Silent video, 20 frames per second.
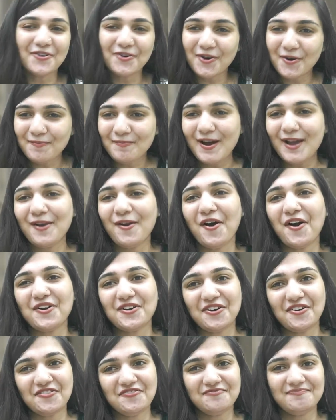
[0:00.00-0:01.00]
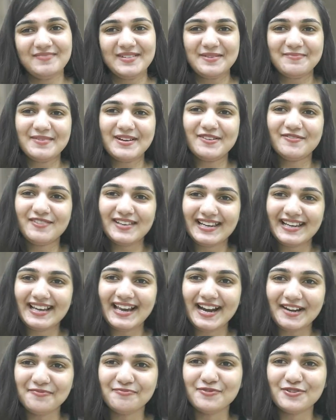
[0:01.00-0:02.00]
hope a lot of people will
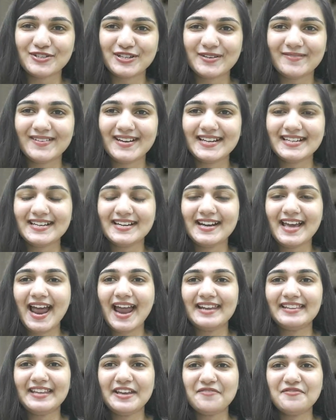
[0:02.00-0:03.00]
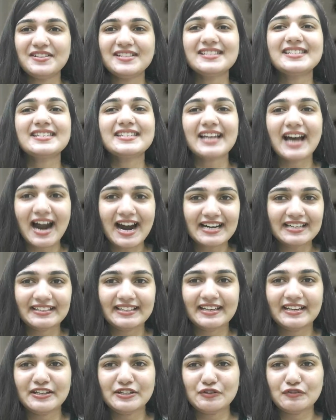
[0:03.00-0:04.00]
get motivated and they will start
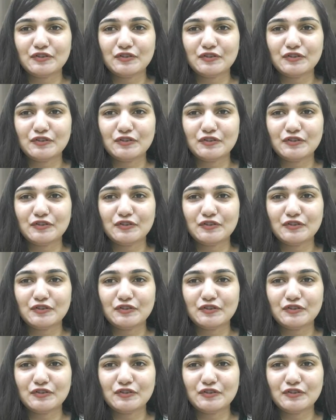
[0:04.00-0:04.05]
their